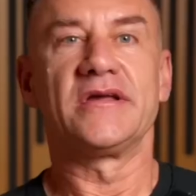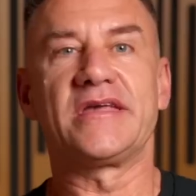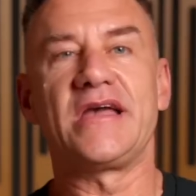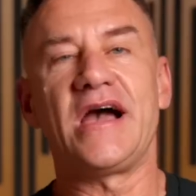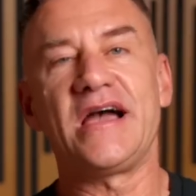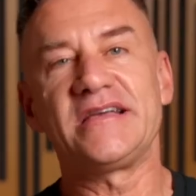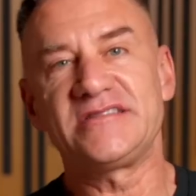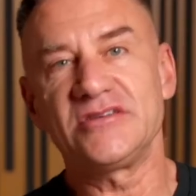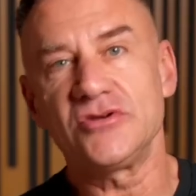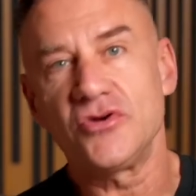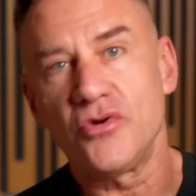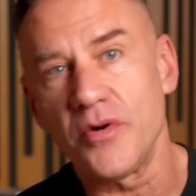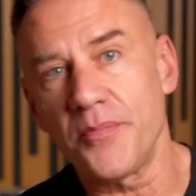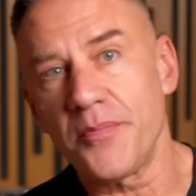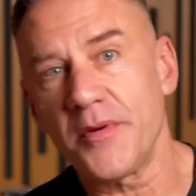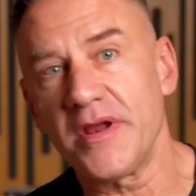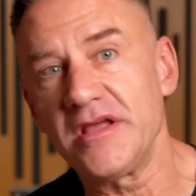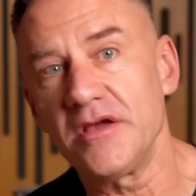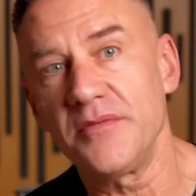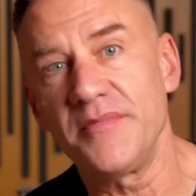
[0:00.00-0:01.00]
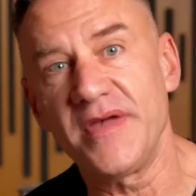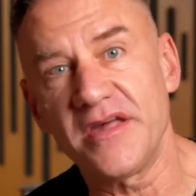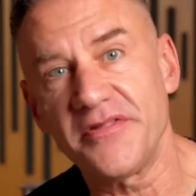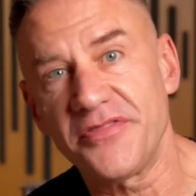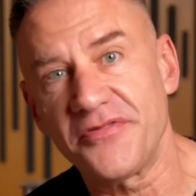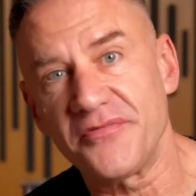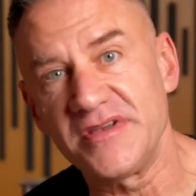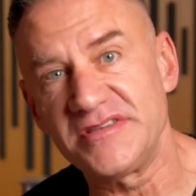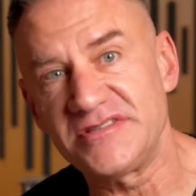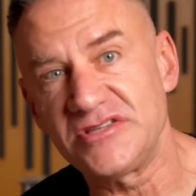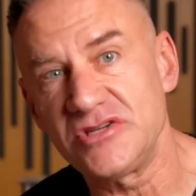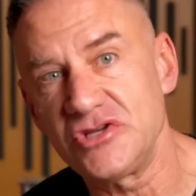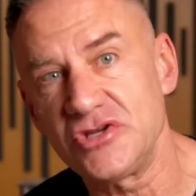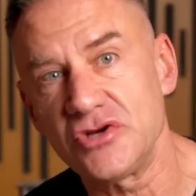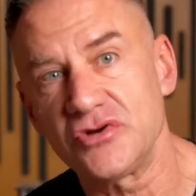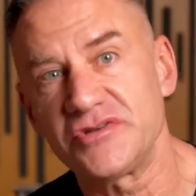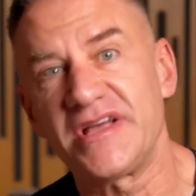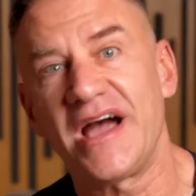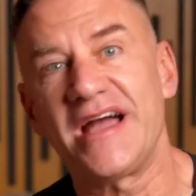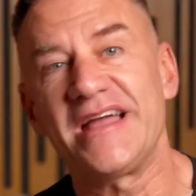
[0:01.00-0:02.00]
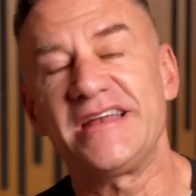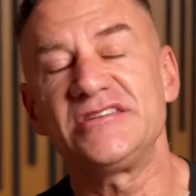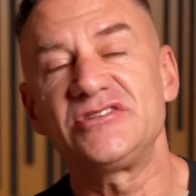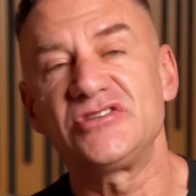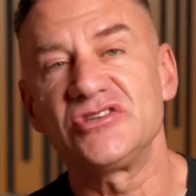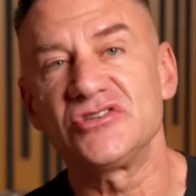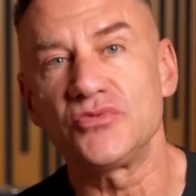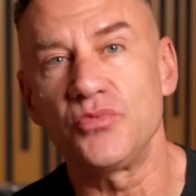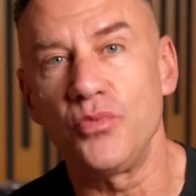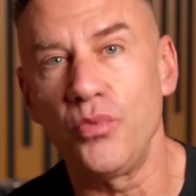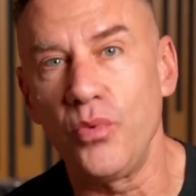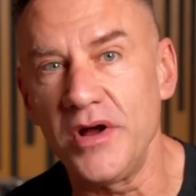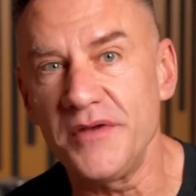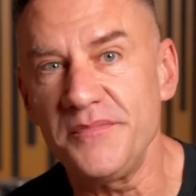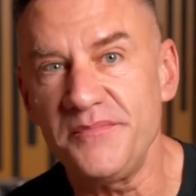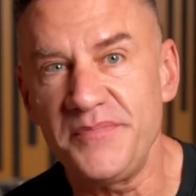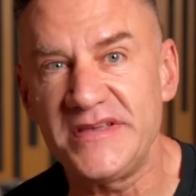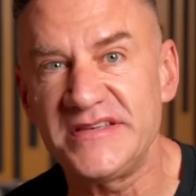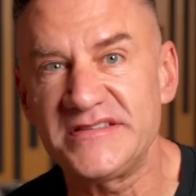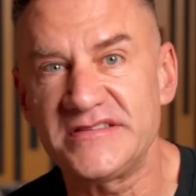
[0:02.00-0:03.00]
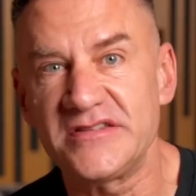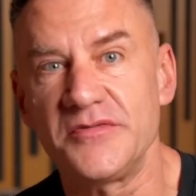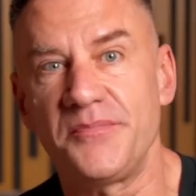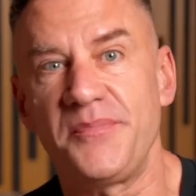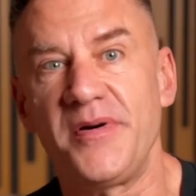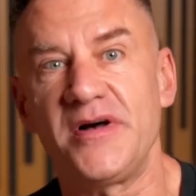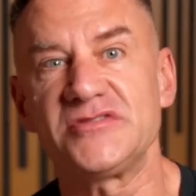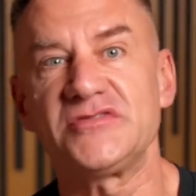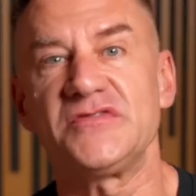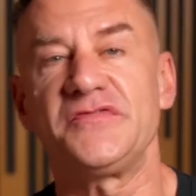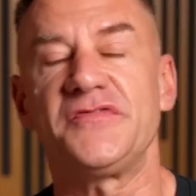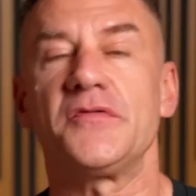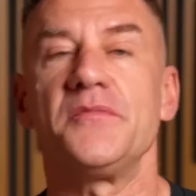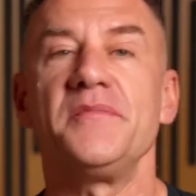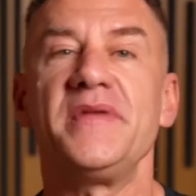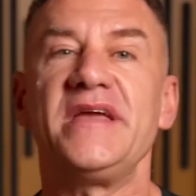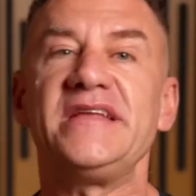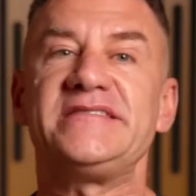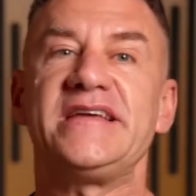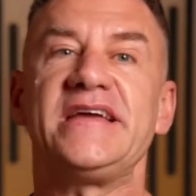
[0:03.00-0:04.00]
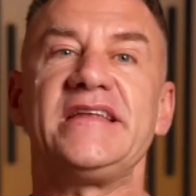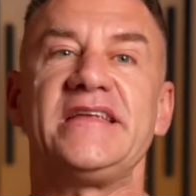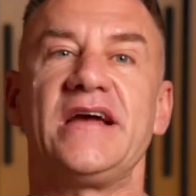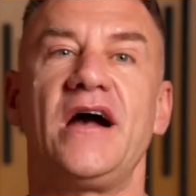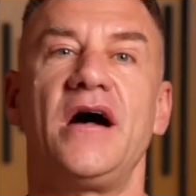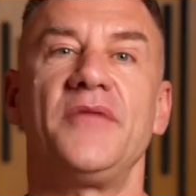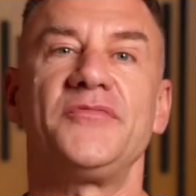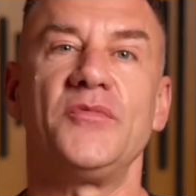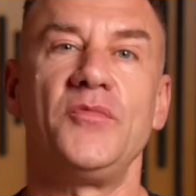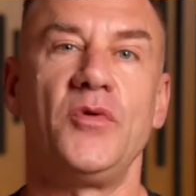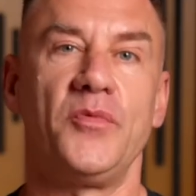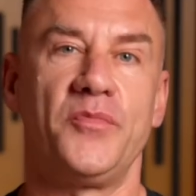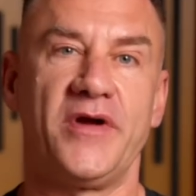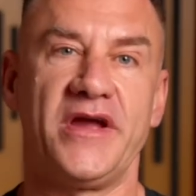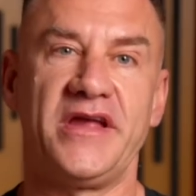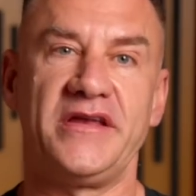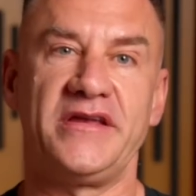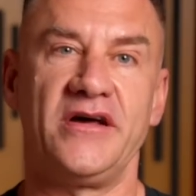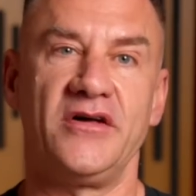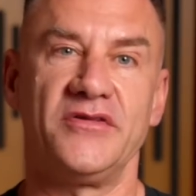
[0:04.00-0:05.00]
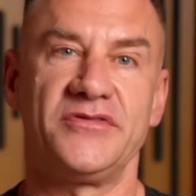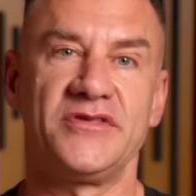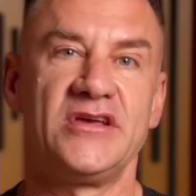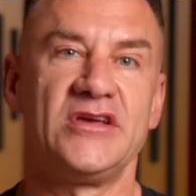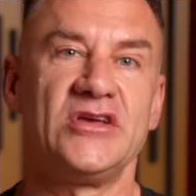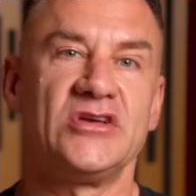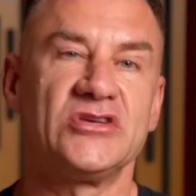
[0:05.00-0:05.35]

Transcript: Guys, incorporating omega threes into your diet is just one piece of the puzzle for maintaining optimal brain health.